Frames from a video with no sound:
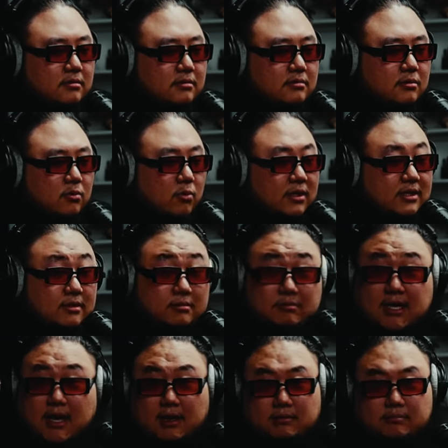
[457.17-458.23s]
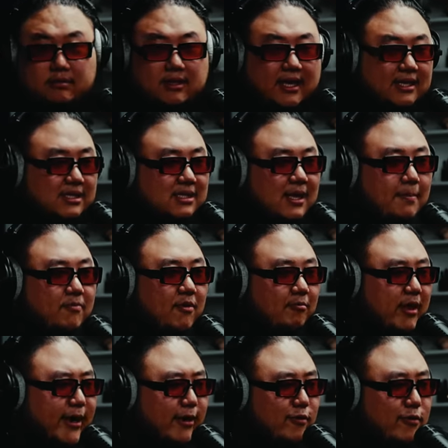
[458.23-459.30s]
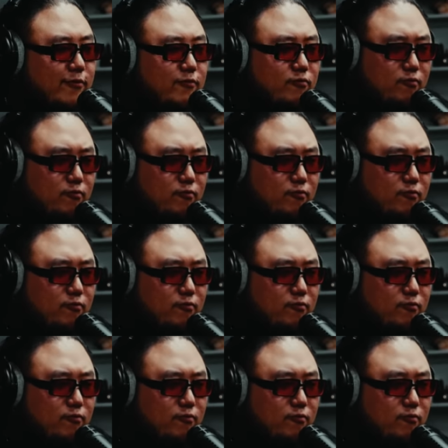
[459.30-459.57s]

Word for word: once yeah like slip from like a